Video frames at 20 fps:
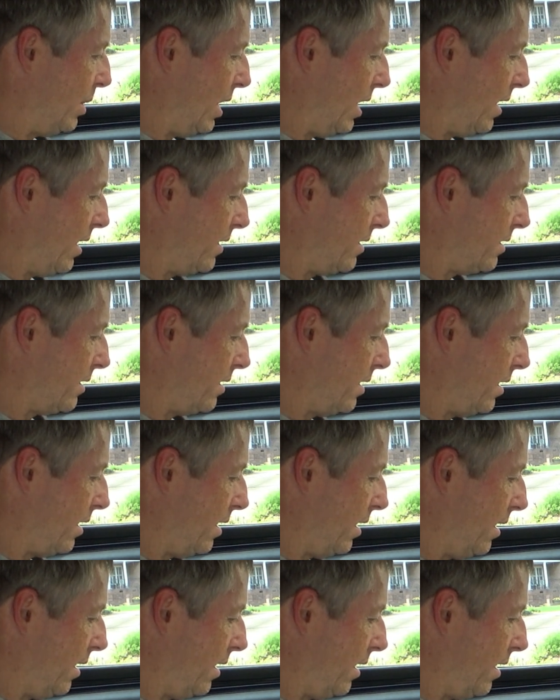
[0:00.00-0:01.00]
but
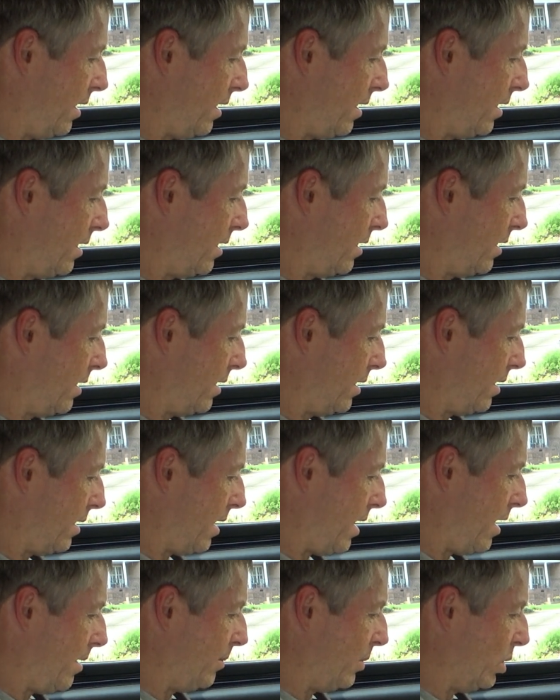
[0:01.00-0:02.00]

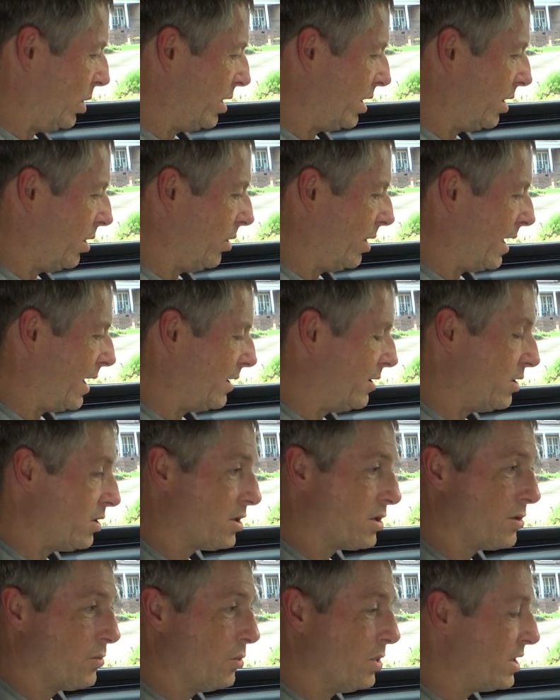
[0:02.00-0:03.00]
I'm going to go ahead and
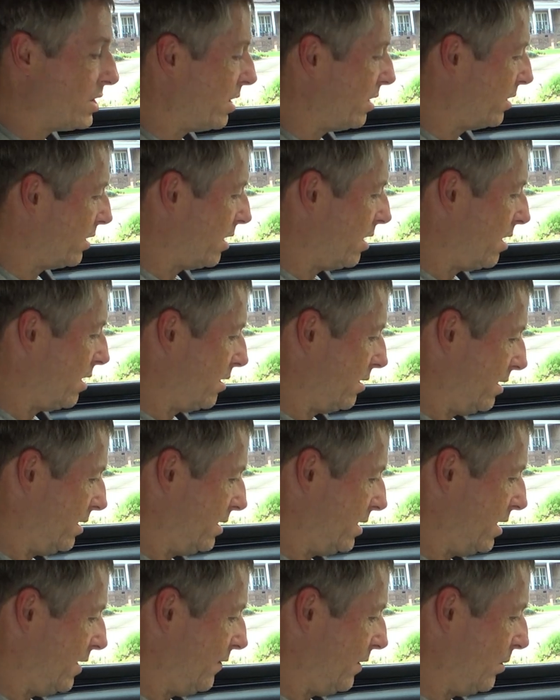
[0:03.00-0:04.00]
just restart the car
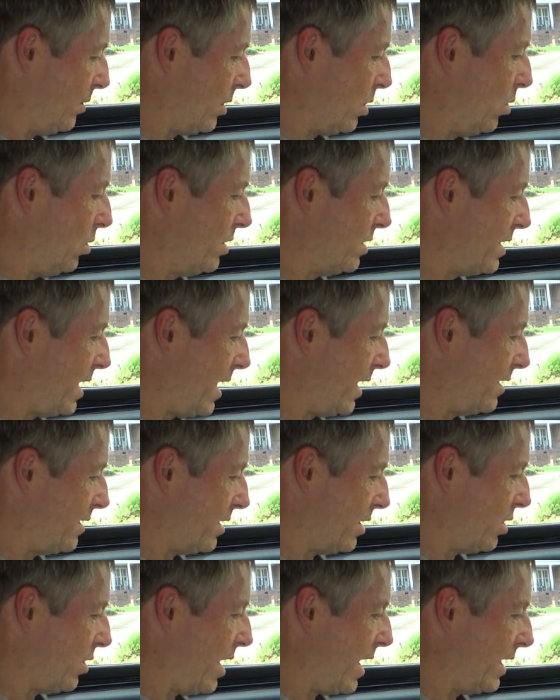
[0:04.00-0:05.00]
and see if it records that as
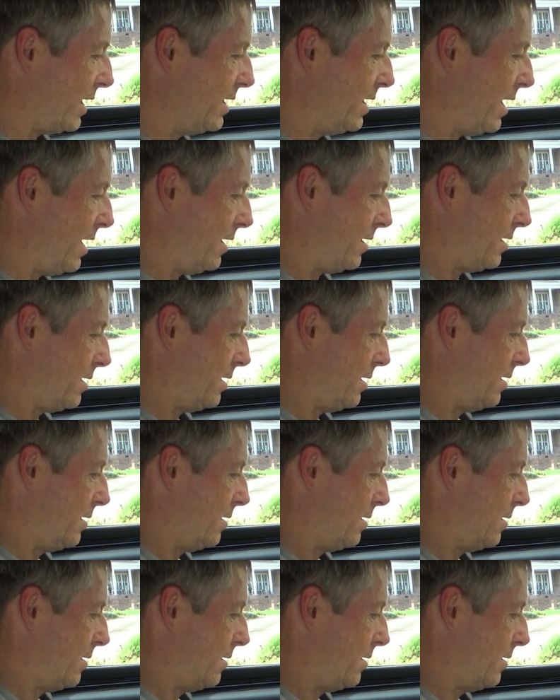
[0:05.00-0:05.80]
a crank test.